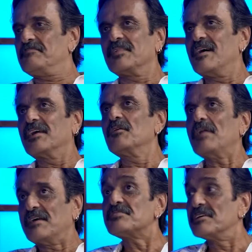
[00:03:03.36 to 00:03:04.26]
No, I don't.
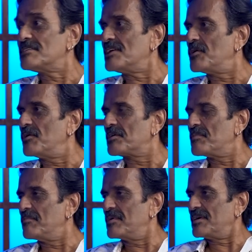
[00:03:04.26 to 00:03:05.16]
I seriously don't
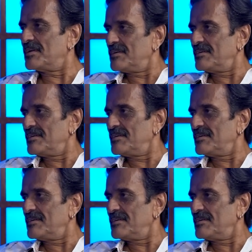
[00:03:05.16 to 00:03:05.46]
remember it.